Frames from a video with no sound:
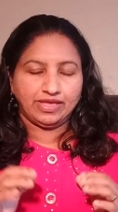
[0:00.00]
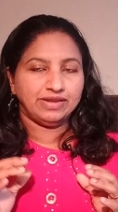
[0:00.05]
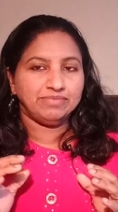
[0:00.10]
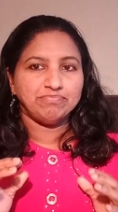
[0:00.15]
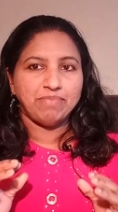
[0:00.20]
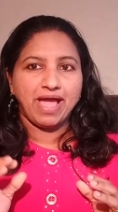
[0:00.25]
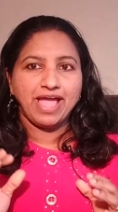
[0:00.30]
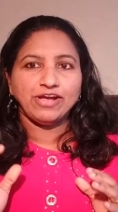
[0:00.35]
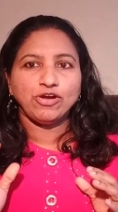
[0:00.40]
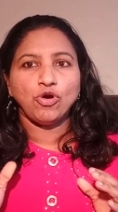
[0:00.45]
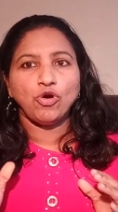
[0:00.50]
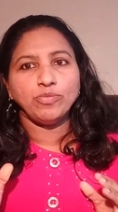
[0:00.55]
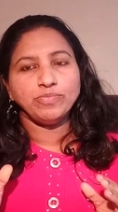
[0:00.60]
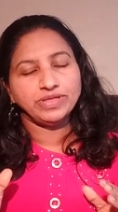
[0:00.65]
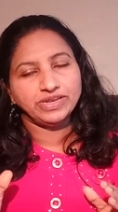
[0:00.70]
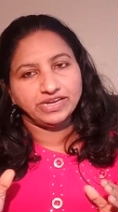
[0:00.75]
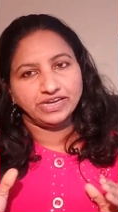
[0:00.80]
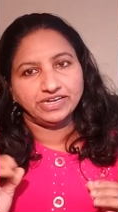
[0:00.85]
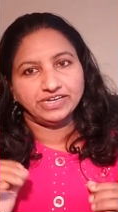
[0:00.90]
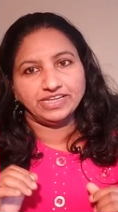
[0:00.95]
Back
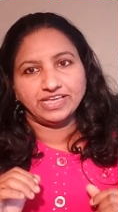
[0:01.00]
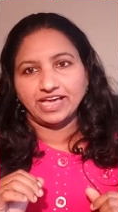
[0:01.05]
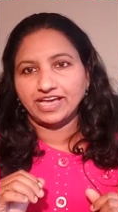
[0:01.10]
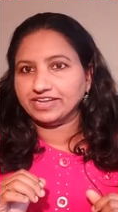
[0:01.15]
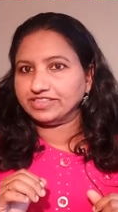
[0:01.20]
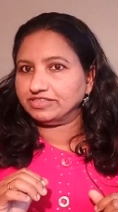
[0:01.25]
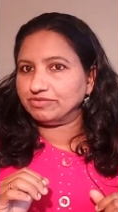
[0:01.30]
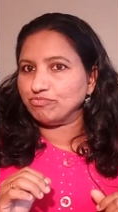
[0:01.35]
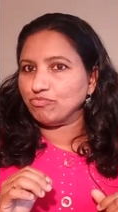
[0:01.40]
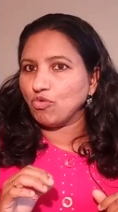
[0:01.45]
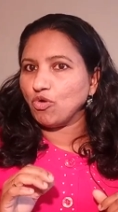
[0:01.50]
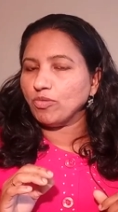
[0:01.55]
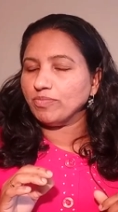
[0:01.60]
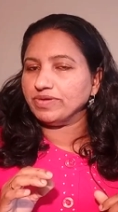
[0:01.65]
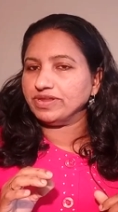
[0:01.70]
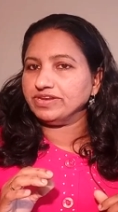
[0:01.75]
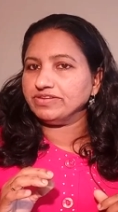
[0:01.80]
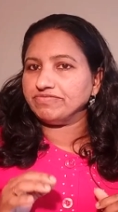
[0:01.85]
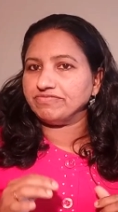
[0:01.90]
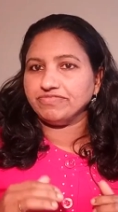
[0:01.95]
home in India at the
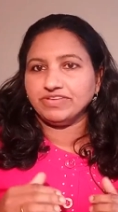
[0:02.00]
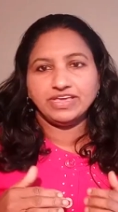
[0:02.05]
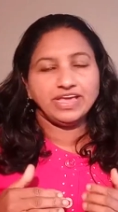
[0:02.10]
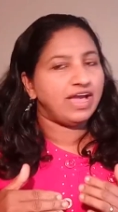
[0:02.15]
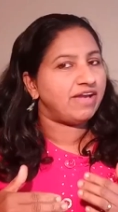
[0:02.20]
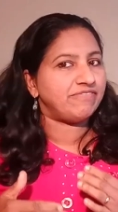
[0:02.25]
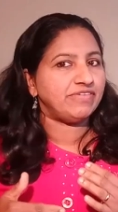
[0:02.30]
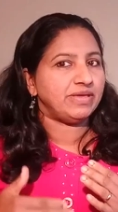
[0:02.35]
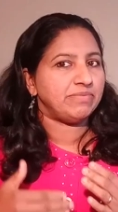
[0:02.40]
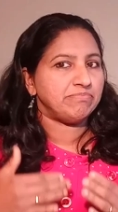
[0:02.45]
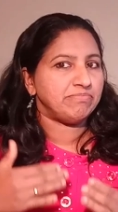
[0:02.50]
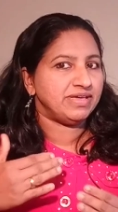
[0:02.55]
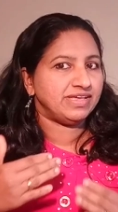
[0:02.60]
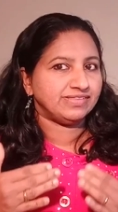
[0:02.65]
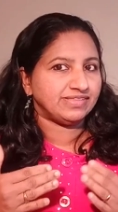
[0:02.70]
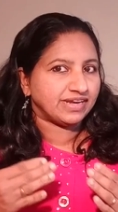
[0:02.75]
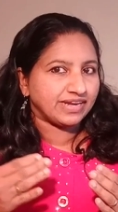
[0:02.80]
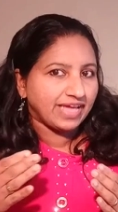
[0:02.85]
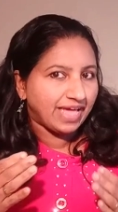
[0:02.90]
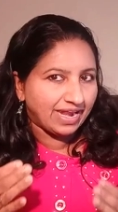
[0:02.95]
moment we have a
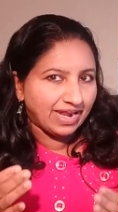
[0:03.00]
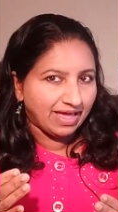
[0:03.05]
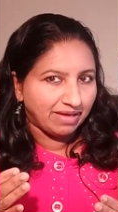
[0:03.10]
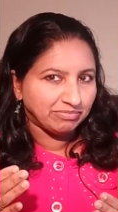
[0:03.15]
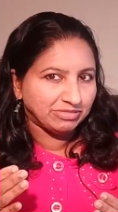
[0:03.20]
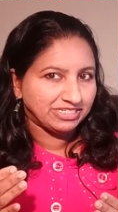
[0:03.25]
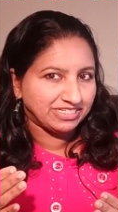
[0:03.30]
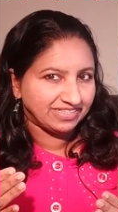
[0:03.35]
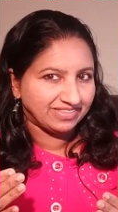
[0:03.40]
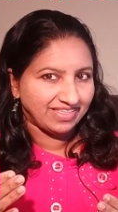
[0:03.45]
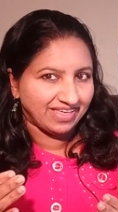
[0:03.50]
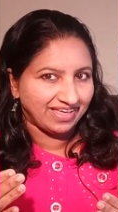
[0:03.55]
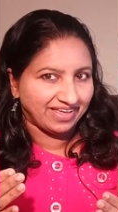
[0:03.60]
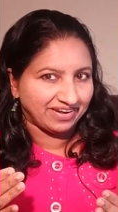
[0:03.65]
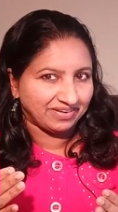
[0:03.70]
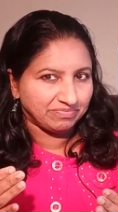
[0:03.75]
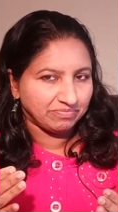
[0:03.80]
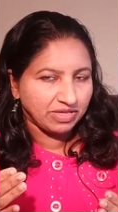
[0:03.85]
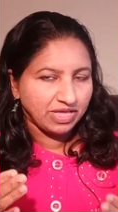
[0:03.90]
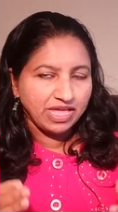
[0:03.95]
major calamity
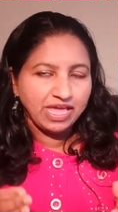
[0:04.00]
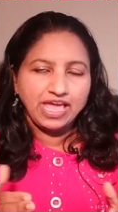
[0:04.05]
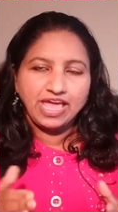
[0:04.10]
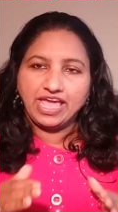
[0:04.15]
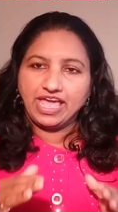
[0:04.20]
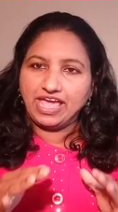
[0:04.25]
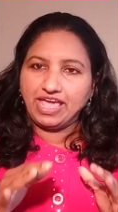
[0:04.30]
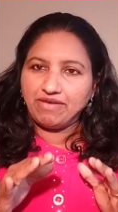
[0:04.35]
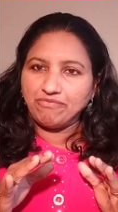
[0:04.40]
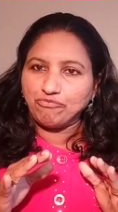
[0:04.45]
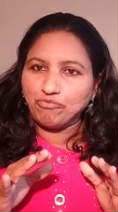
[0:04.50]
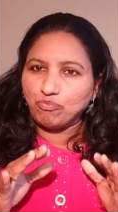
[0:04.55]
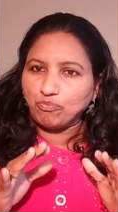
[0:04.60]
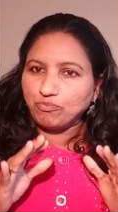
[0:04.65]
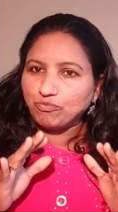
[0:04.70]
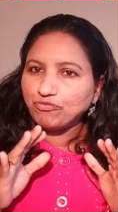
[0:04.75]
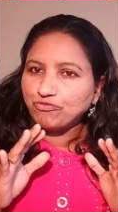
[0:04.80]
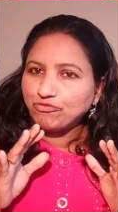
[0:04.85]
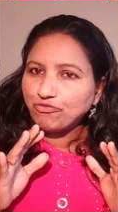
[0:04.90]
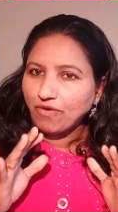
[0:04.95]
there. A
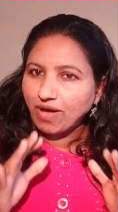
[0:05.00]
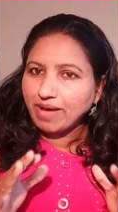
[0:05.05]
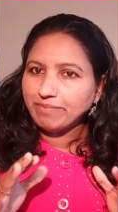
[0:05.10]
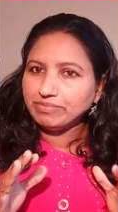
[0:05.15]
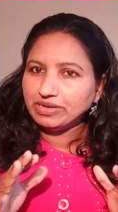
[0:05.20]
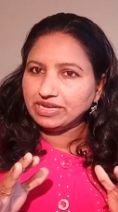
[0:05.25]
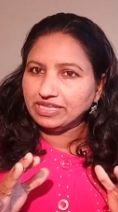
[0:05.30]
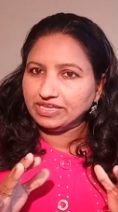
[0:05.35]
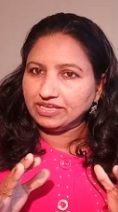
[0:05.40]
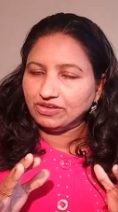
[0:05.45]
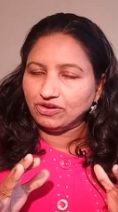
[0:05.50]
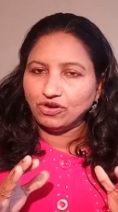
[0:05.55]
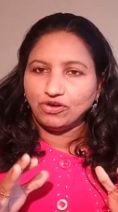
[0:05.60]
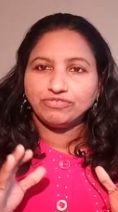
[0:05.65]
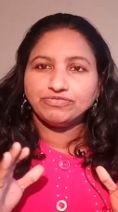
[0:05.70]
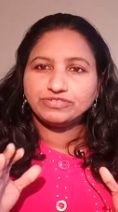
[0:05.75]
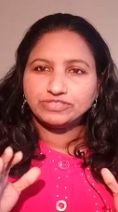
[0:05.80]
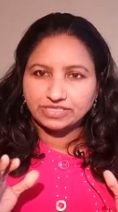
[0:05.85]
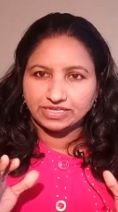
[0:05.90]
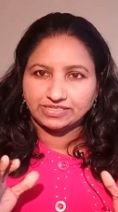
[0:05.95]
family
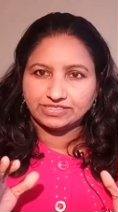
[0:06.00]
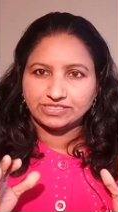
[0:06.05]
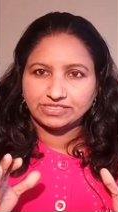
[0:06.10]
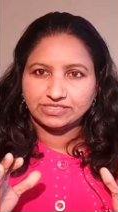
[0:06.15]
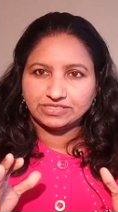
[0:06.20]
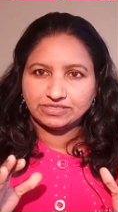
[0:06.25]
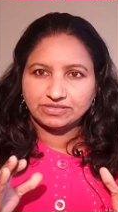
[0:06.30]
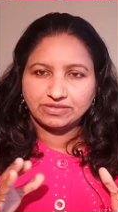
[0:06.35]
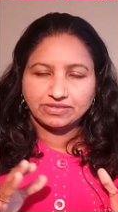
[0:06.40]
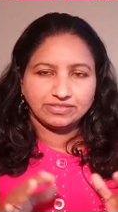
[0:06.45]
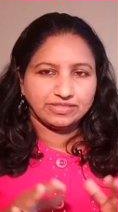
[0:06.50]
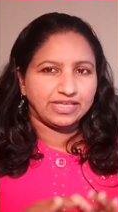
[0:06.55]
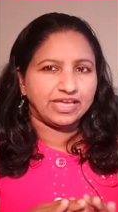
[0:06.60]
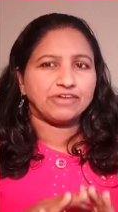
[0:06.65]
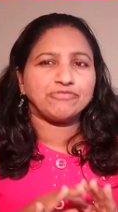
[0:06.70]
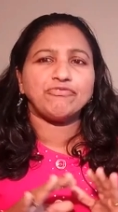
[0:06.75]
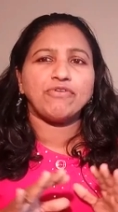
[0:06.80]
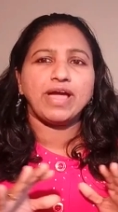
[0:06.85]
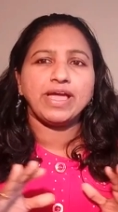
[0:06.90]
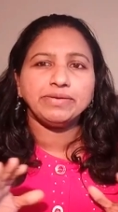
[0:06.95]
of 6. They
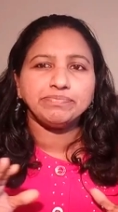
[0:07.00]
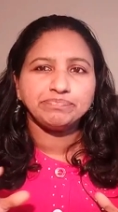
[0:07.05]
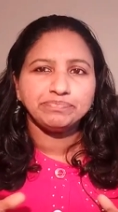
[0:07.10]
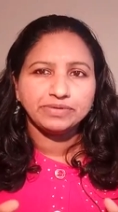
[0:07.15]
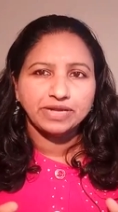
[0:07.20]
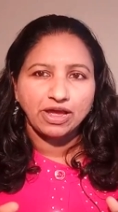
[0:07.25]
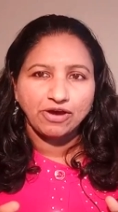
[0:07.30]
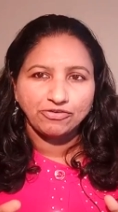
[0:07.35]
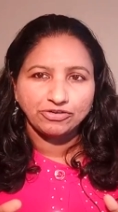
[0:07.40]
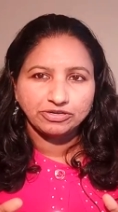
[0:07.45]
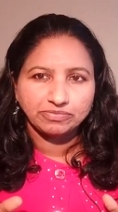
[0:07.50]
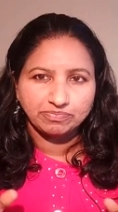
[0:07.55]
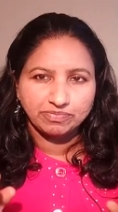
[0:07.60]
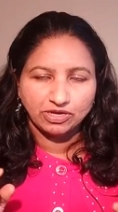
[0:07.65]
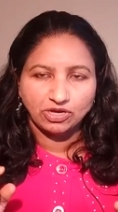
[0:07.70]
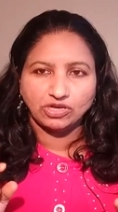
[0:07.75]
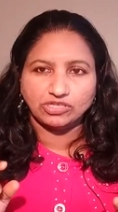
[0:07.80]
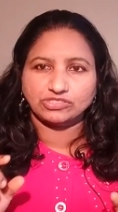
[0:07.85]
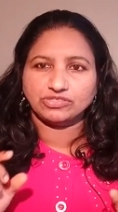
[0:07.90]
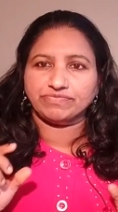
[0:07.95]
are wiped out
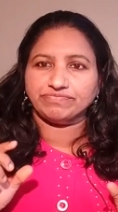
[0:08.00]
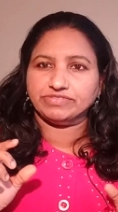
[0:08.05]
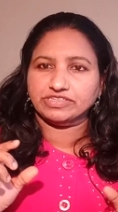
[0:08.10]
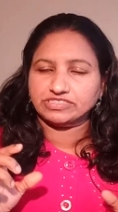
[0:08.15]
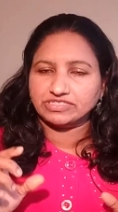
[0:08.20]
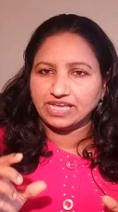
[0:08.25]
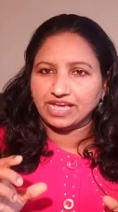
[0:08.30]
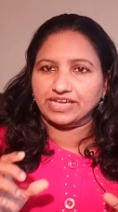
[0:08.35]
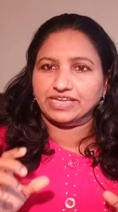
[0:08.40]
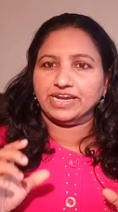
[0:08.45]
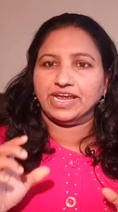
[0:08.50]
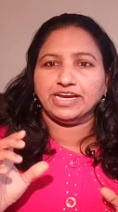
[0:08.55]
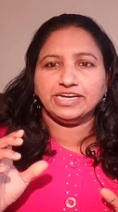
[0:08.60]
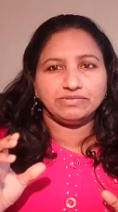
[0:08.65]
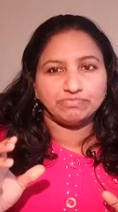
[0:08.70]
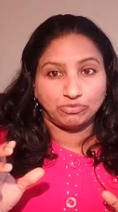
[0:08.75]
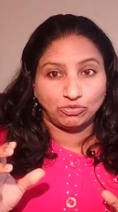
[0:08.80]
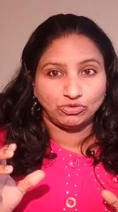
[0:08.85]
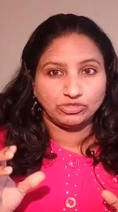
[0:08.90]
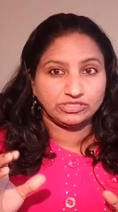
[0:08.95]
because of the
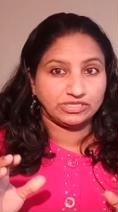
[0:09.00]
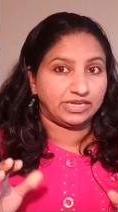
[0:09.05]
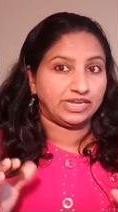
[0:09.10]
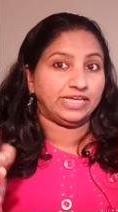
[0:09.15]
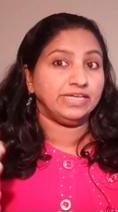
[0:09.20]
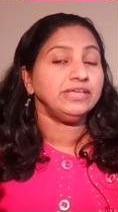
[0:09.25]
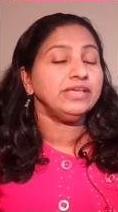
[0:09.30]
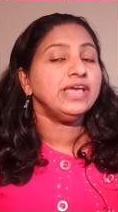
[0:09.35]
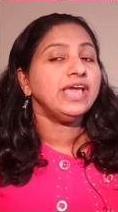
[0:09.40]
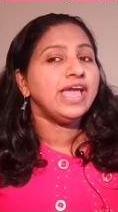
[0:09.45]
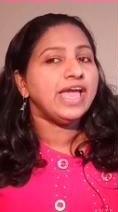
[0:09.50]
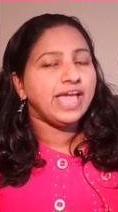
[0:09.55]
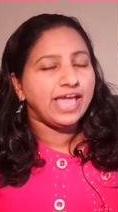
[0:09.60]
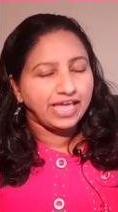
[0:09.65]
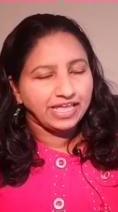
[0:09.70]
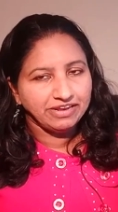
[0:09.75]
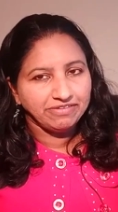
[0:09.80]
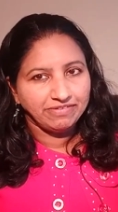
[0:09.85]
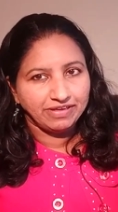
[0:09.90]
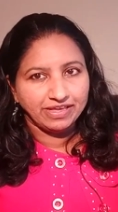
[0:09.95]
cyanide poisoning.
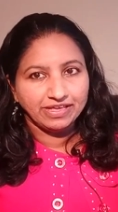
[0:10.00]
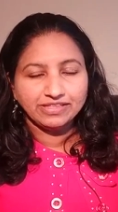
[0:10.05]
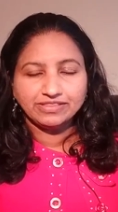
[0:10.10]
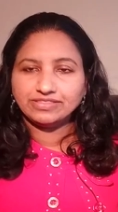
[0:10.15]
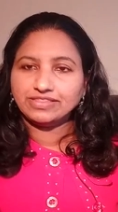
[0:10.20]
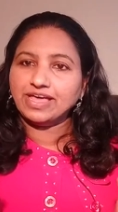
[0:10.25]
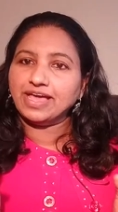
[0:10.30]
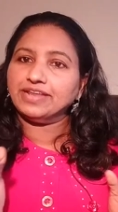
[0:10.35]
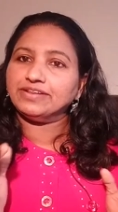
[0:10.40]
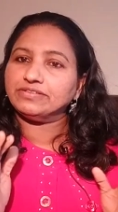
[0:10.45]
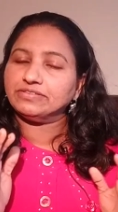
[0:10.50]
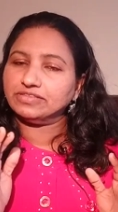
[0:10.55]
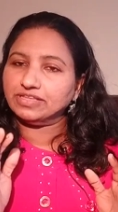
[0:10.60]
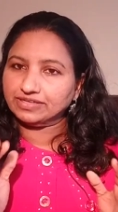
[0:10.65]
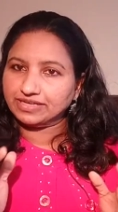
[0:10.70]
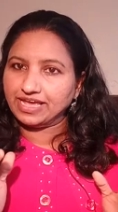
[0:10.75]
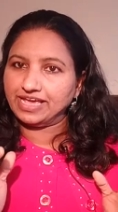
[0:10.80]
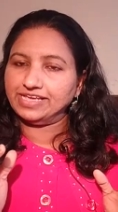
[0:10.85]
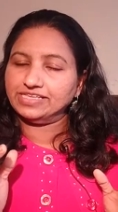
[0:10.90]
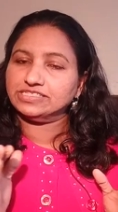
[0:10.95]
Anyway,
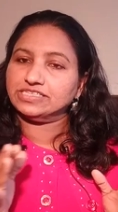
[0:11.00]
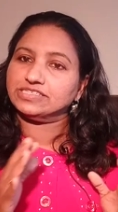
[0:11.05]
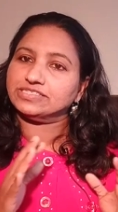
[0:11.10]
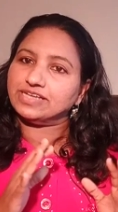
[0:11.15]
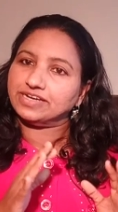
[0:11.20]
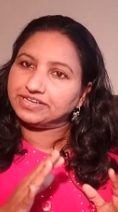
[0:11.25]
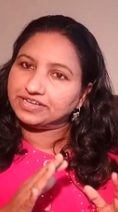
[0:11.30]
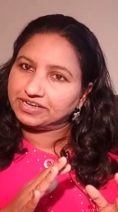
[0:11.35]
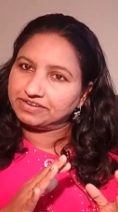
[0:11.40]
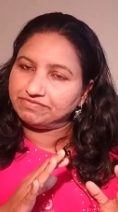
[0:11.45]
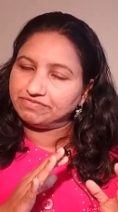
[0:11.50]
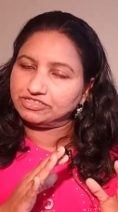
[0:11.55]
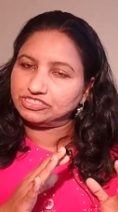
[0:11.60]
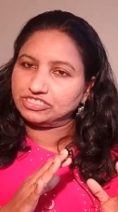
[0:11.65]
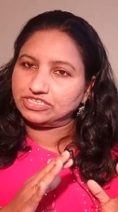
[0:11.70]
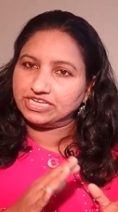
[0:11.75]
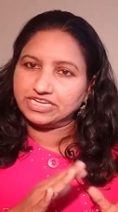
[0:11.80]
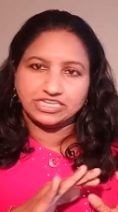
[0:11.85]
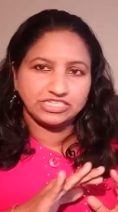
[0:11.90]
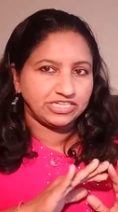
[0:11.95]
the case is under
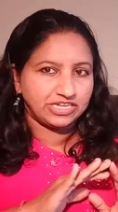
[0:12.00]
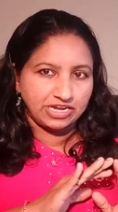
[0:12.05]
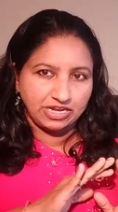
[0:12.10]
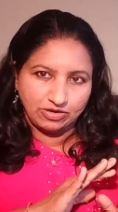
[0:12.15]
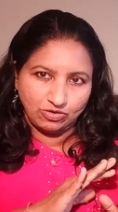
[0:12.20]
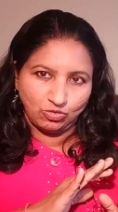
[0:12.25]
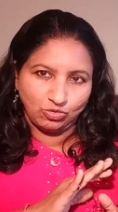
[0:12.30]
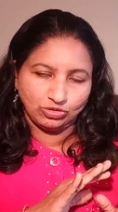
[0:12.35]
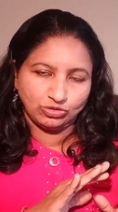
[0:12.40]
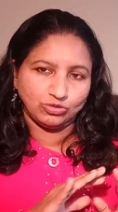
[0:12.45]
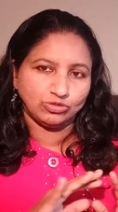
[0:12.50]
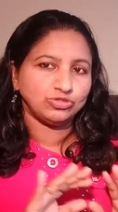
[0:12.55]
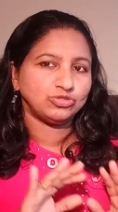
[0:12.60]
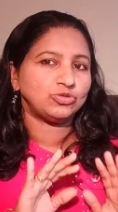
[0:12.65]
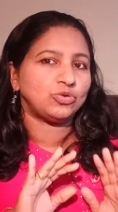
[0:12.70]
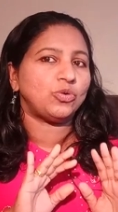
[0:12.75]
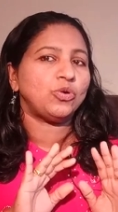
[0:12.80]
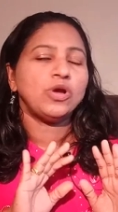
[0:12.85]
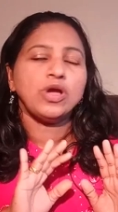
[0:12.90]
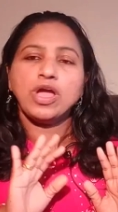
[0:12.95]
investigation and all those.
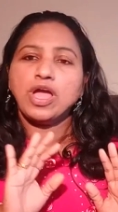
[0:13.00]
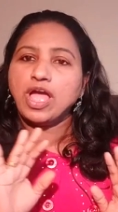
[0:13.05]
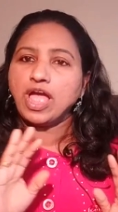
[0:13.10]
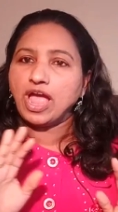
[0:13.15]
So